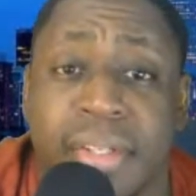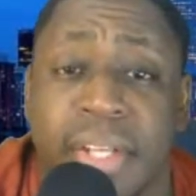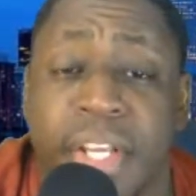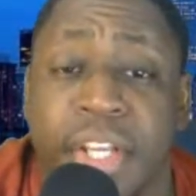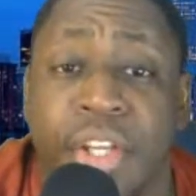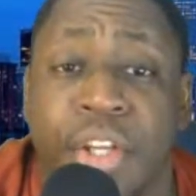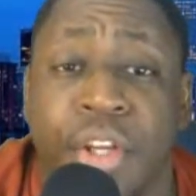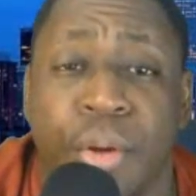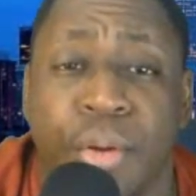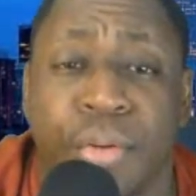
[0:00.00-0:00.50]
And
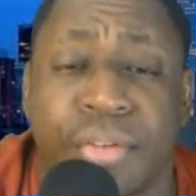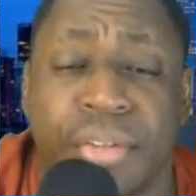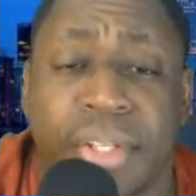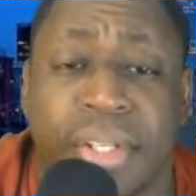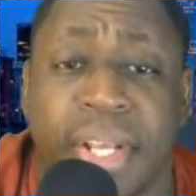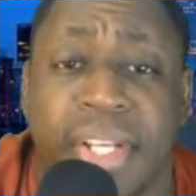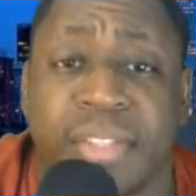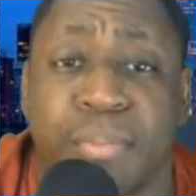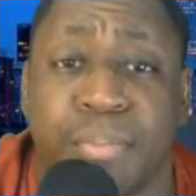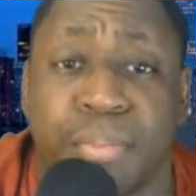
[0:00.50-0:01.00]
usually
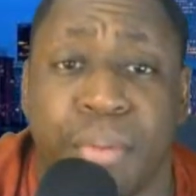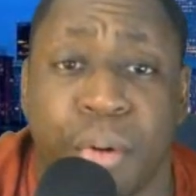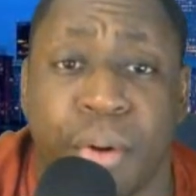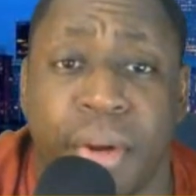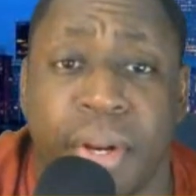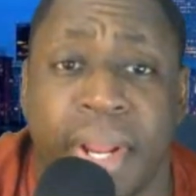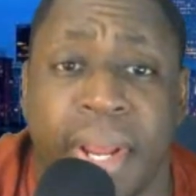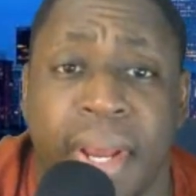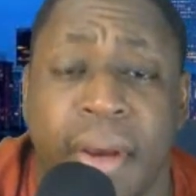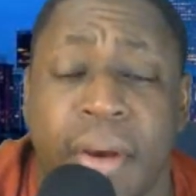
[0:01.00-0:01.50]
that's
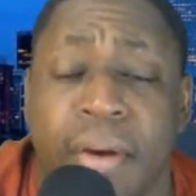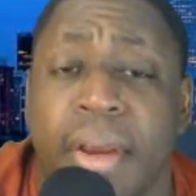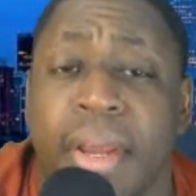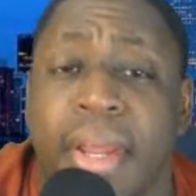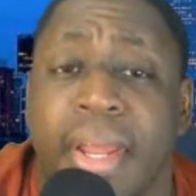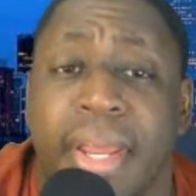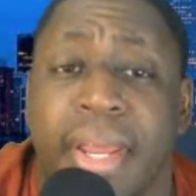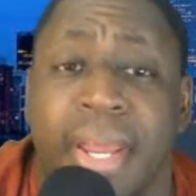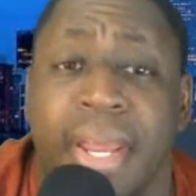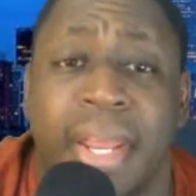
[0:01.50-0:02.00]
broken out
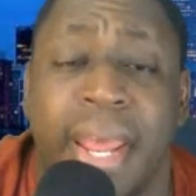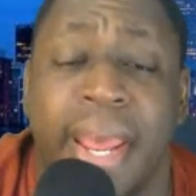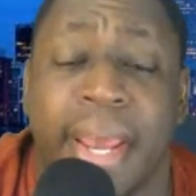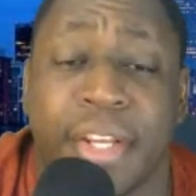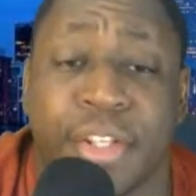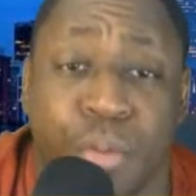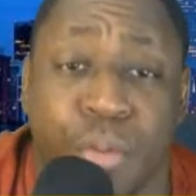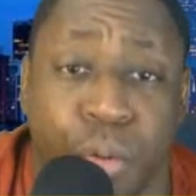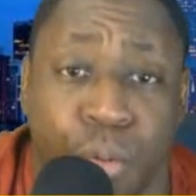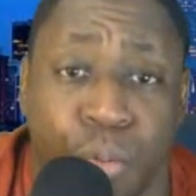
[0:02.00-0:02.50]
in the
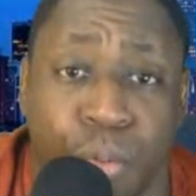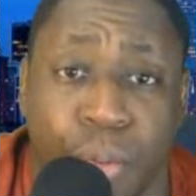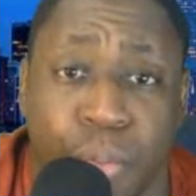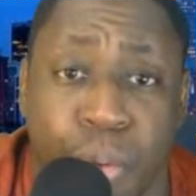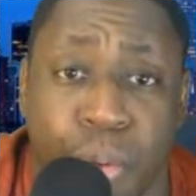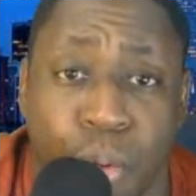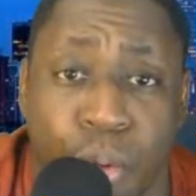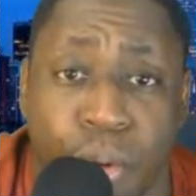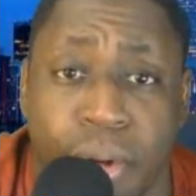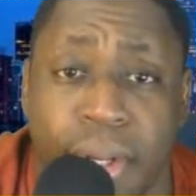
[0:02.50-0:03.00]
actual
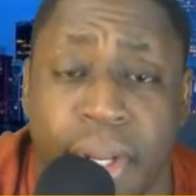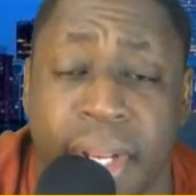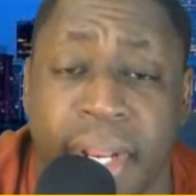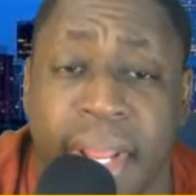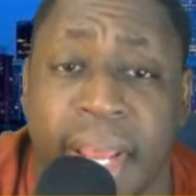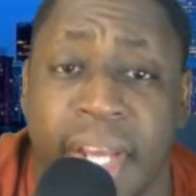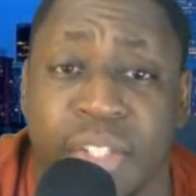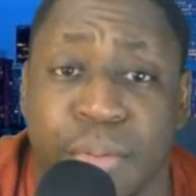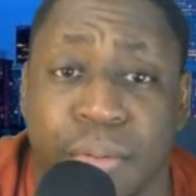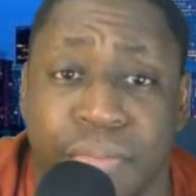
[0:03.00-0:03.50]
report, in the
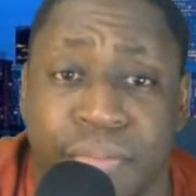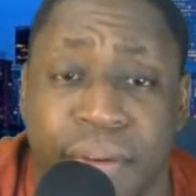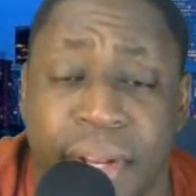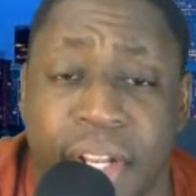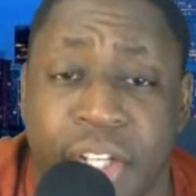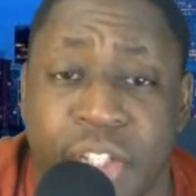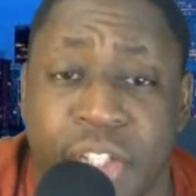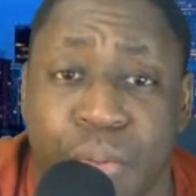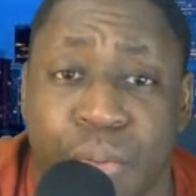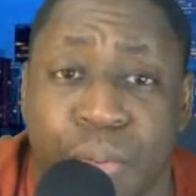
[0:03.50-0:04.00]
actual
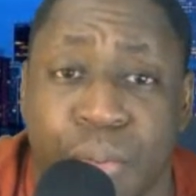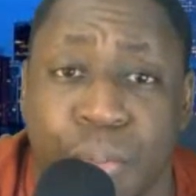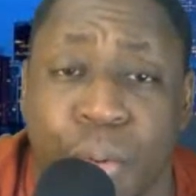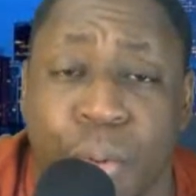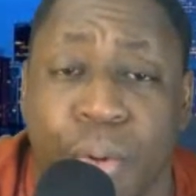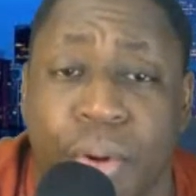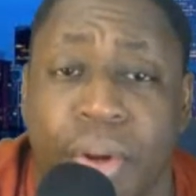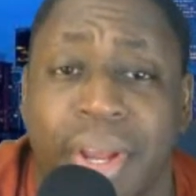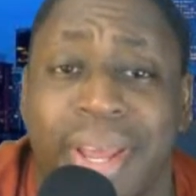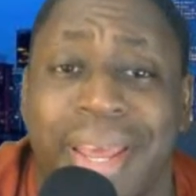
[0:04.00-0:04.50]
financial
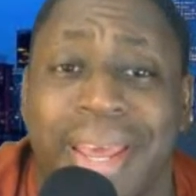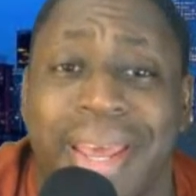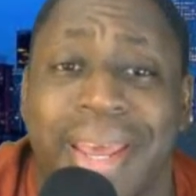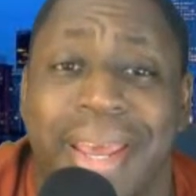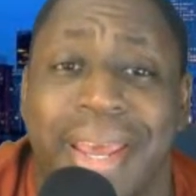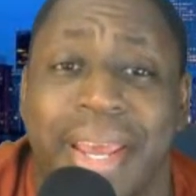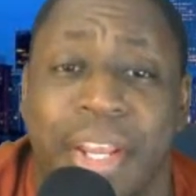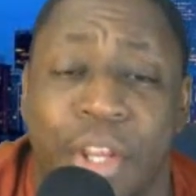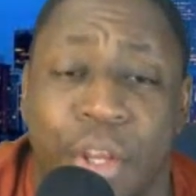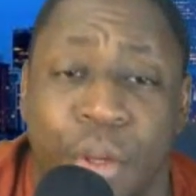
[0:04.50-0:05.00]
report.
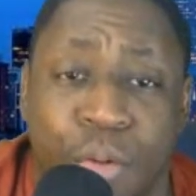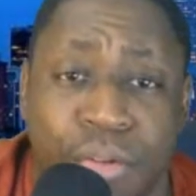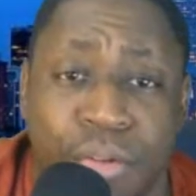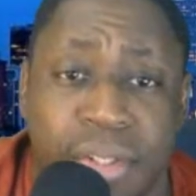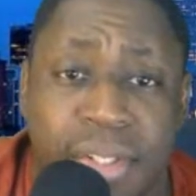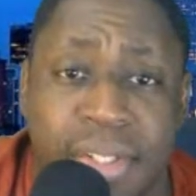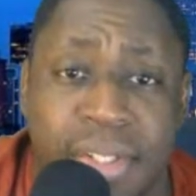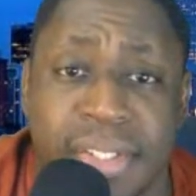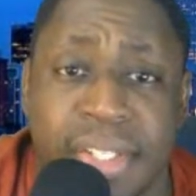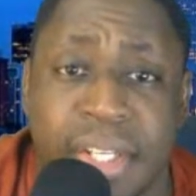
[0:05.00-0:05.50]
And usually the
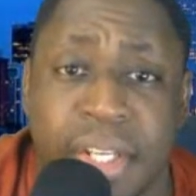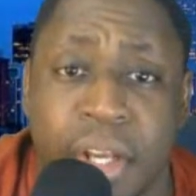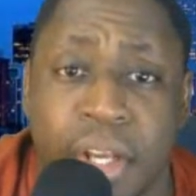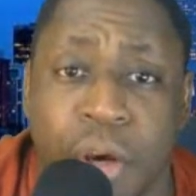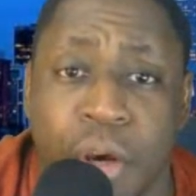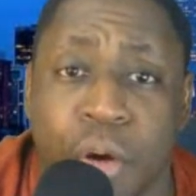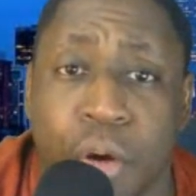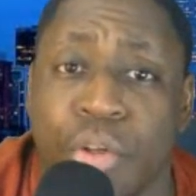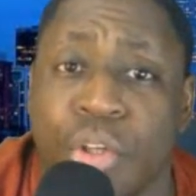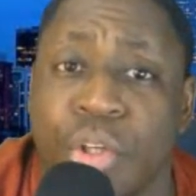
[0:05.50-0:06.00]

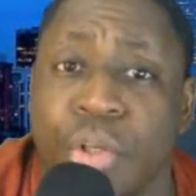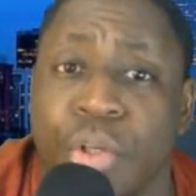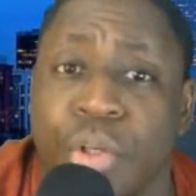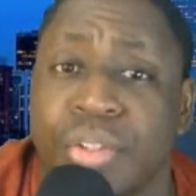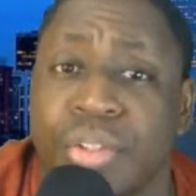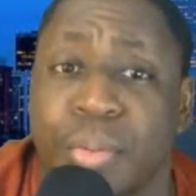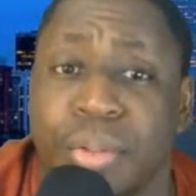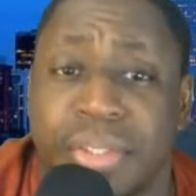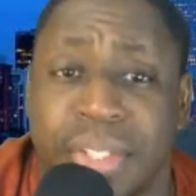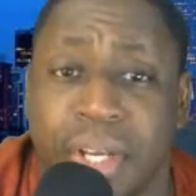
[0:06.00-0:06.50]
CEO usually
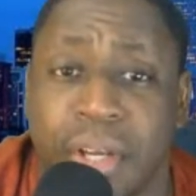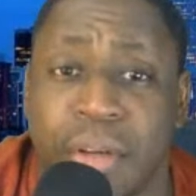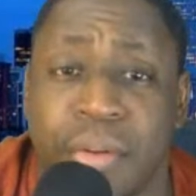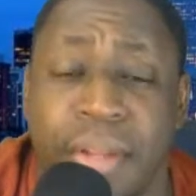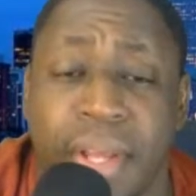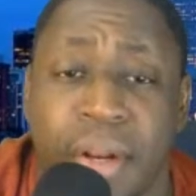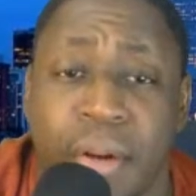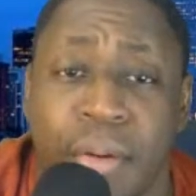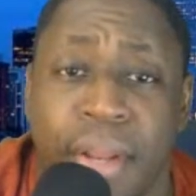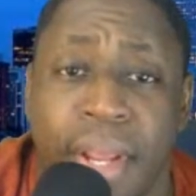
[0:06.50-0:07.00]
would tell you
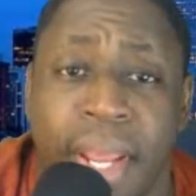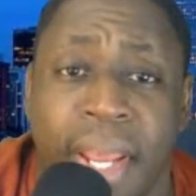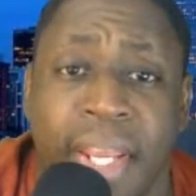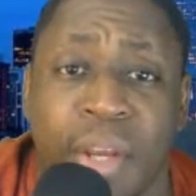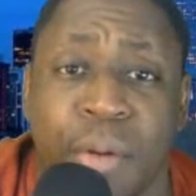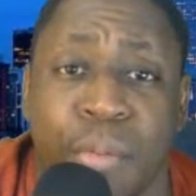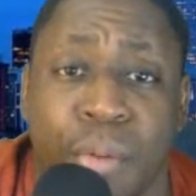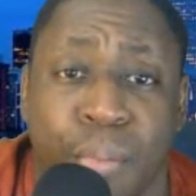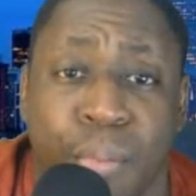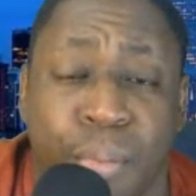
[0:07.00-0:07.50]
that on the
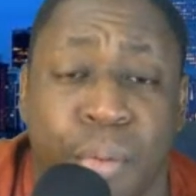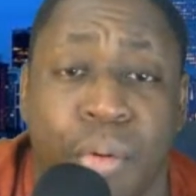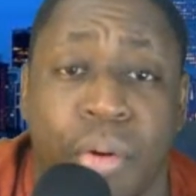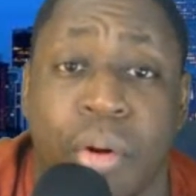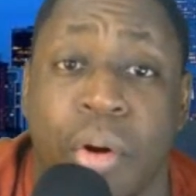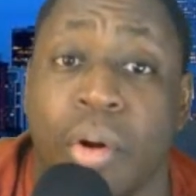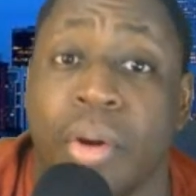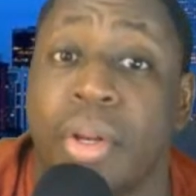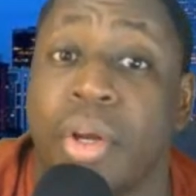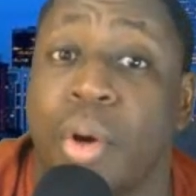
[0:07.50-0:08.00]
annual report
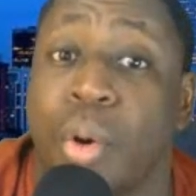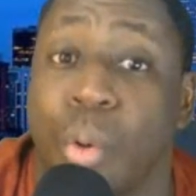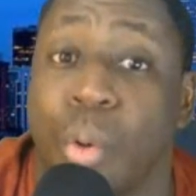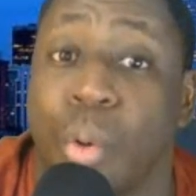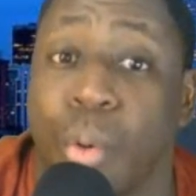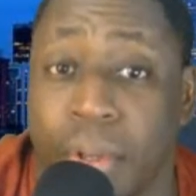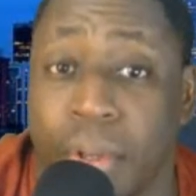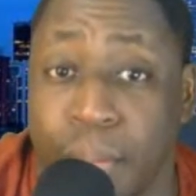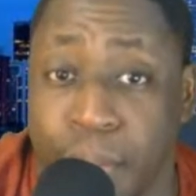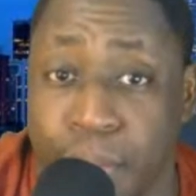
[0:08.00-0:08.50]
or in the
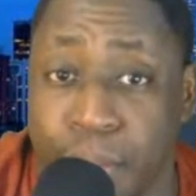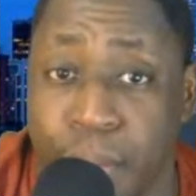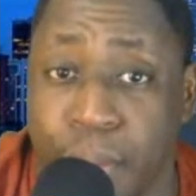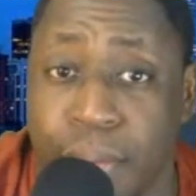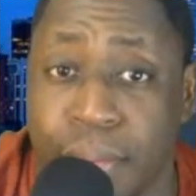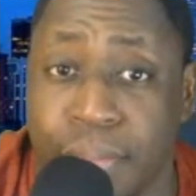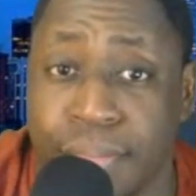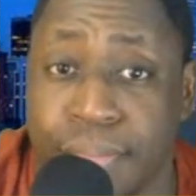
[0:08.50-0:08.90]
quarterly report.